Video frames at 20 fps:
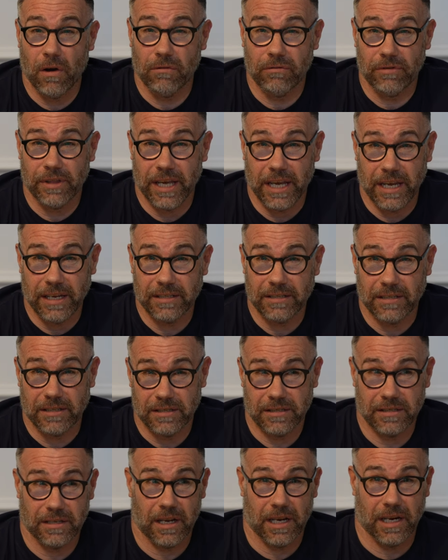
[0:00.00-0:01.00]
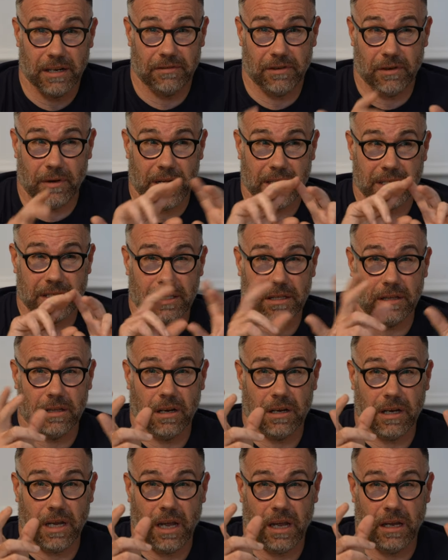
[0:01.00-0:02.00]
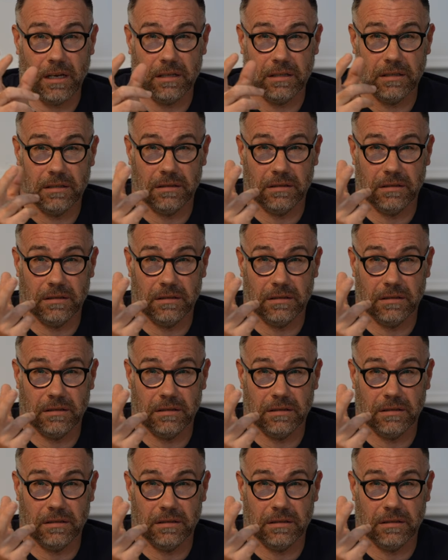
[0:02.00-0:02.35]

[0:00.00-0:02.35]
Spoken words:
of the heaters. And if you actually look at